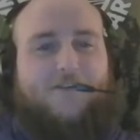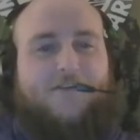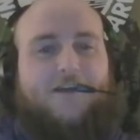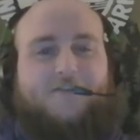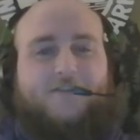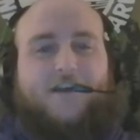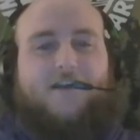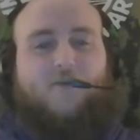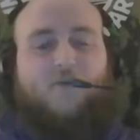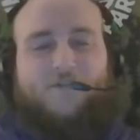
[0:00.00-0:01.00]
he's not just
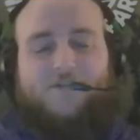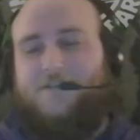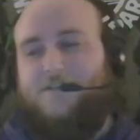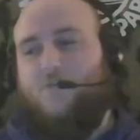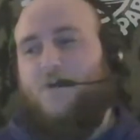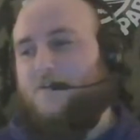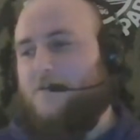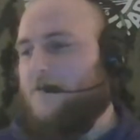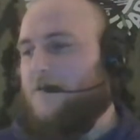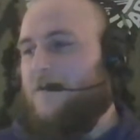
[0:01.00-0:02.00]
kind of a one-season
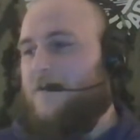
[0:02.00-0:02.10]
wonder.